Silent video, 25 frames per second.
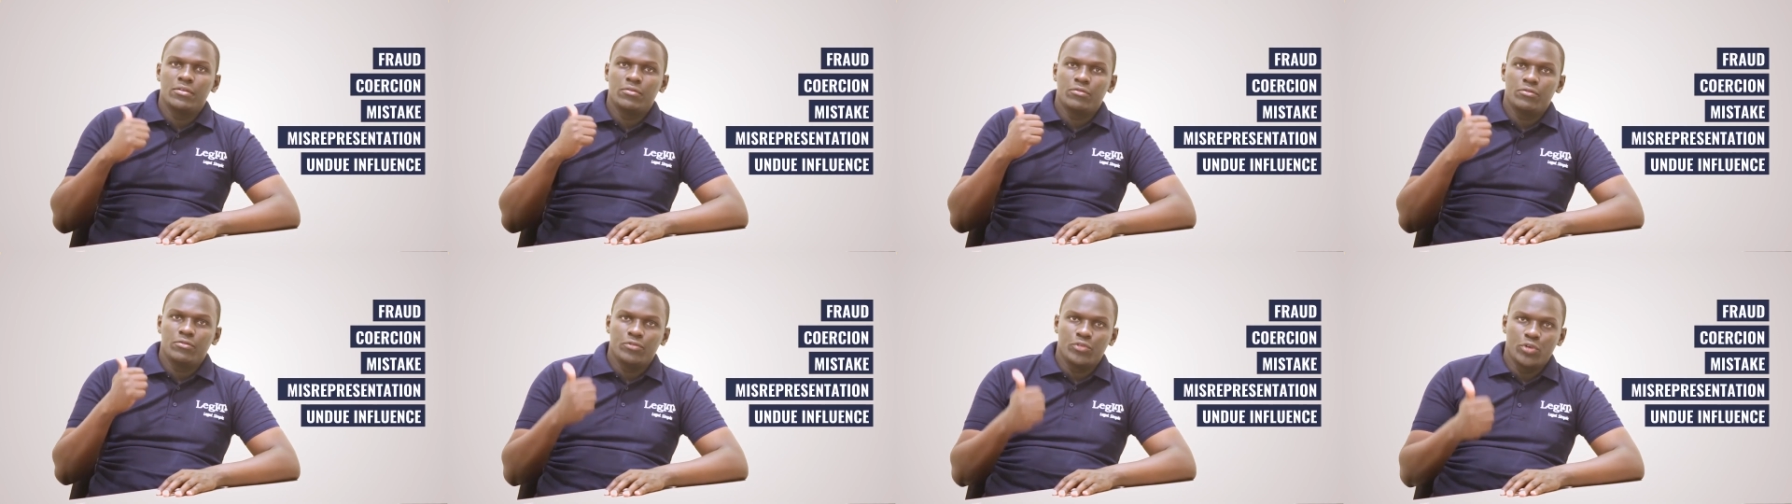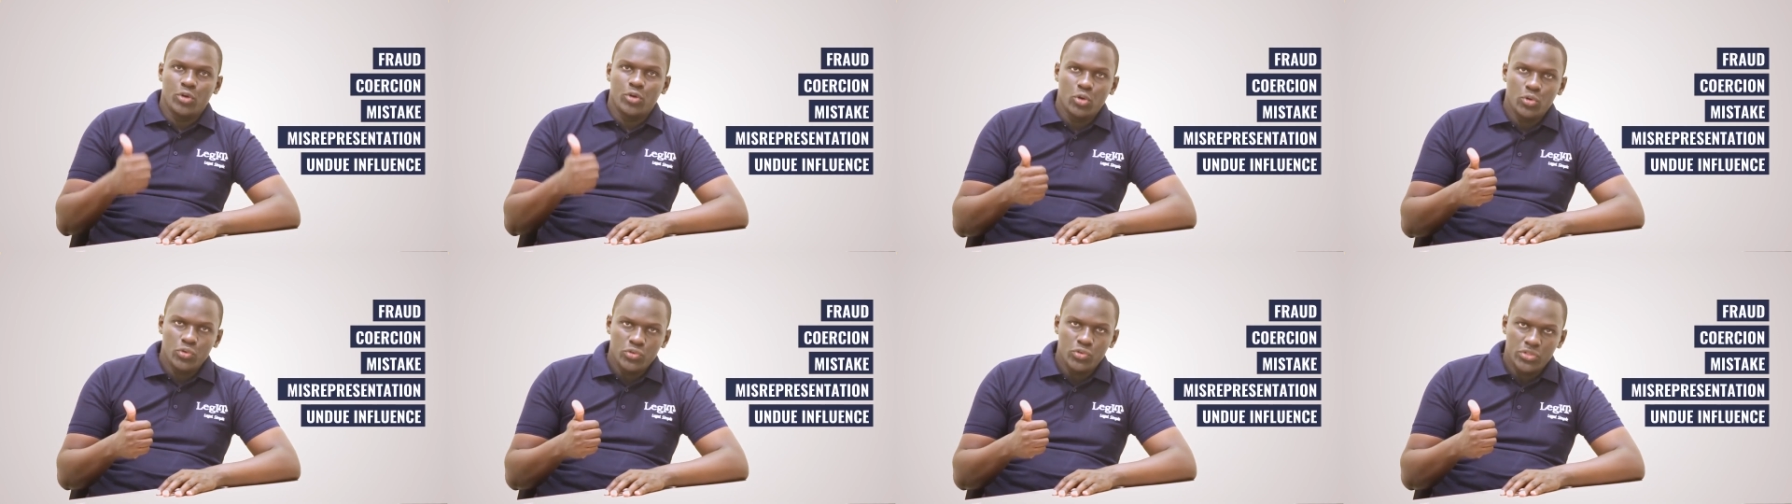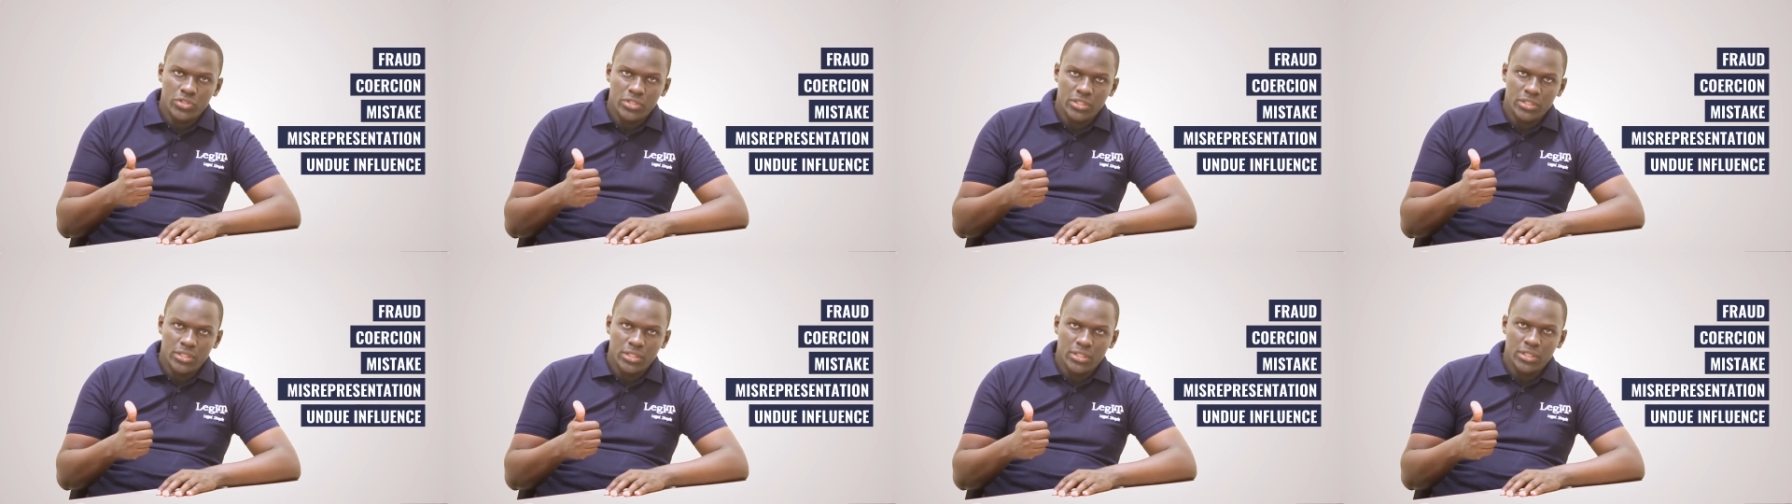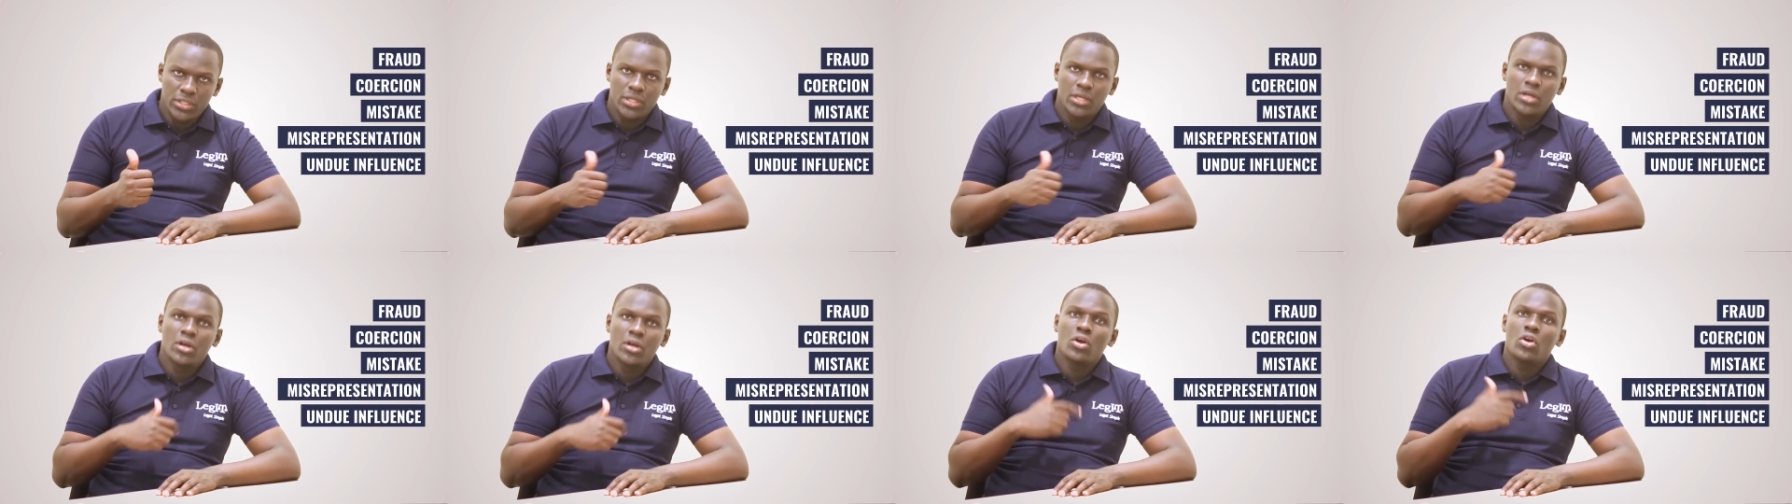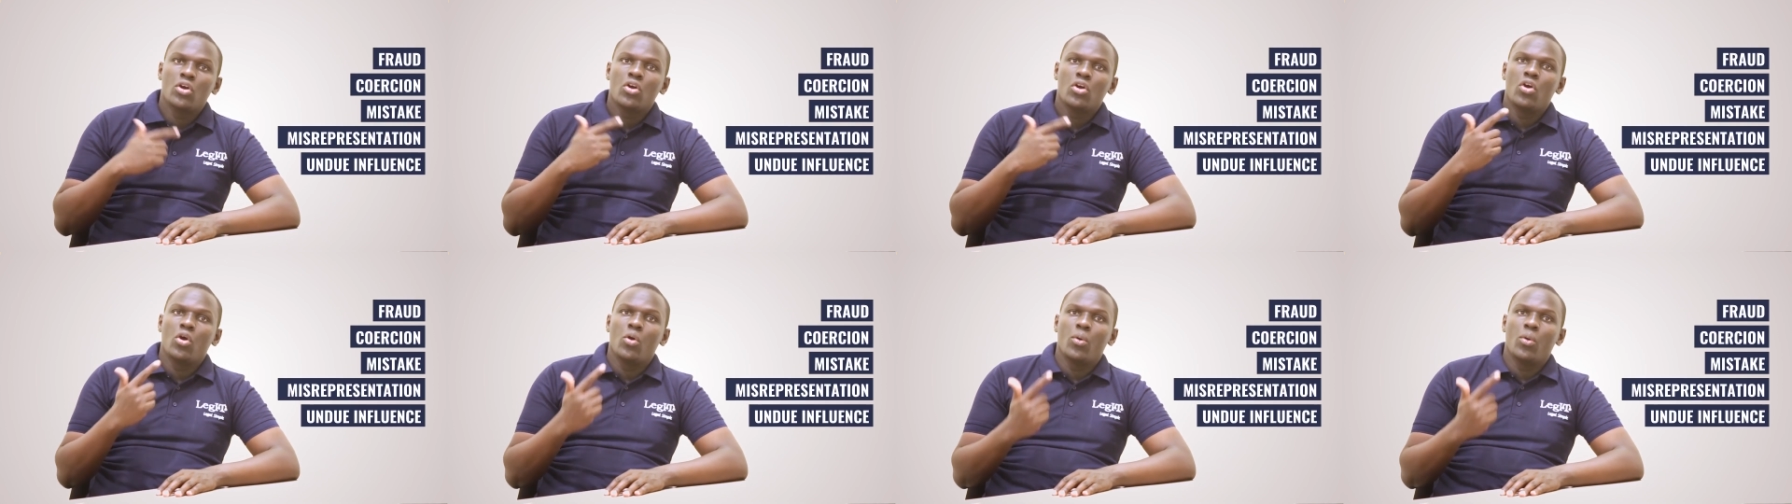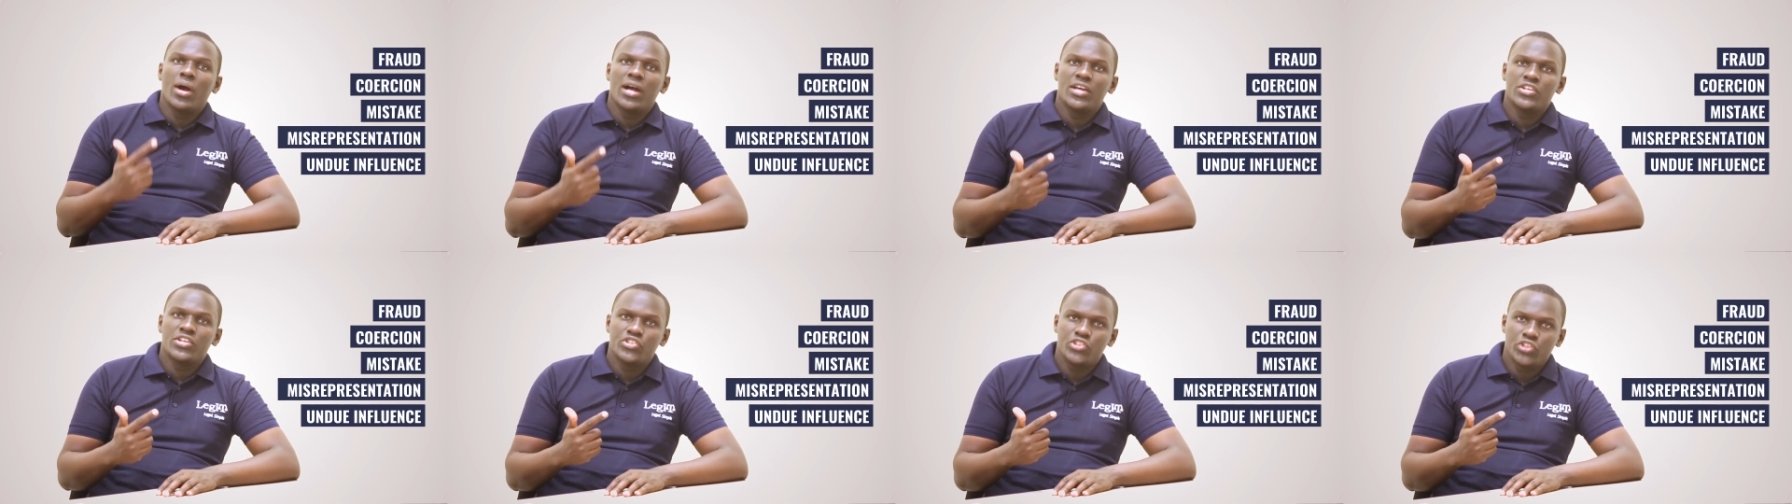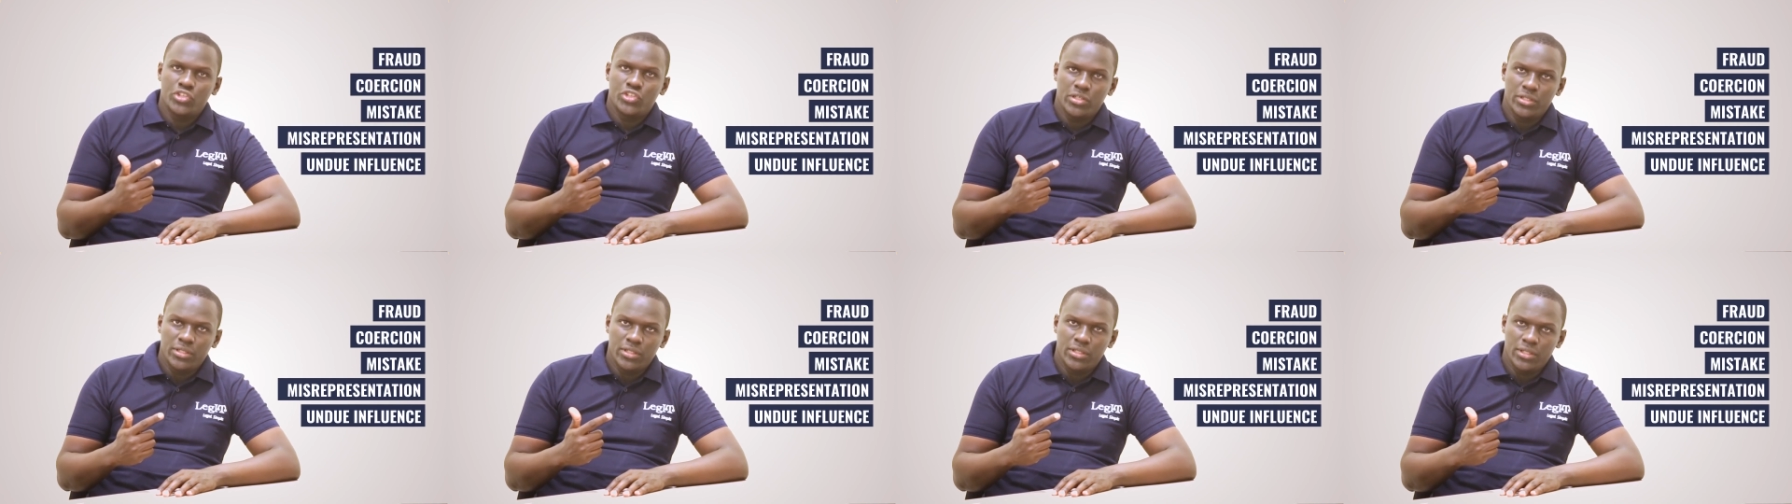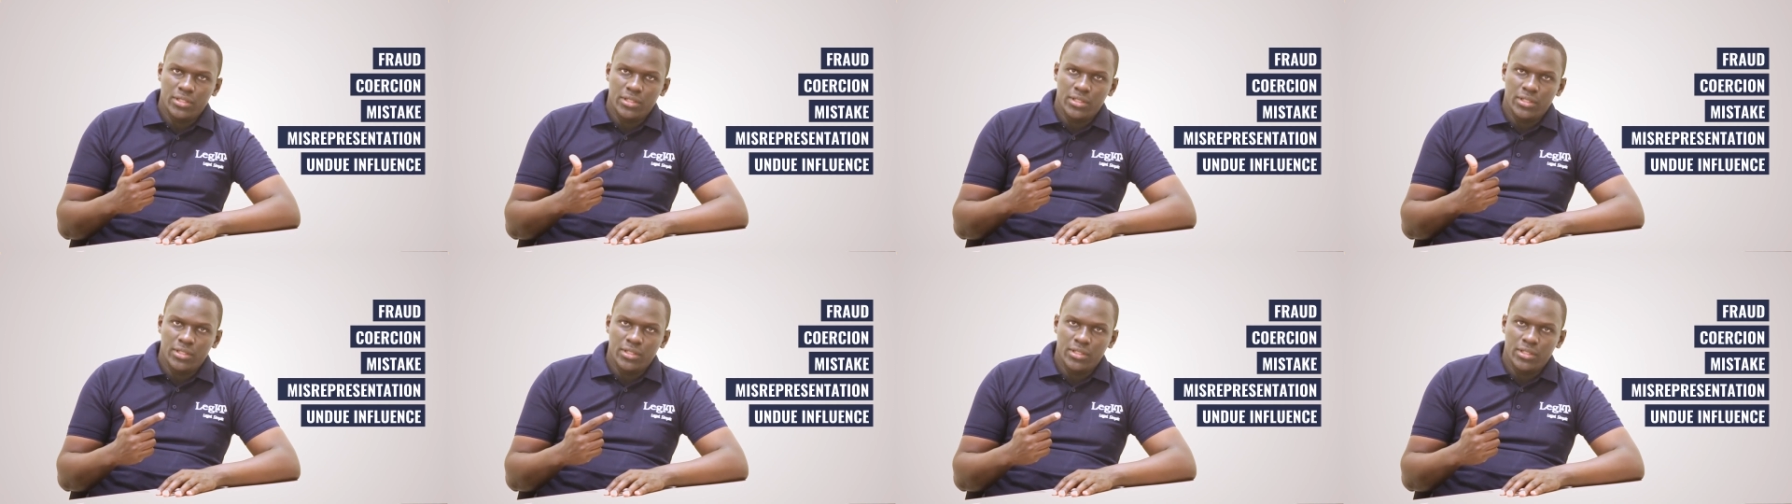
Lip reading: fraud, coercion,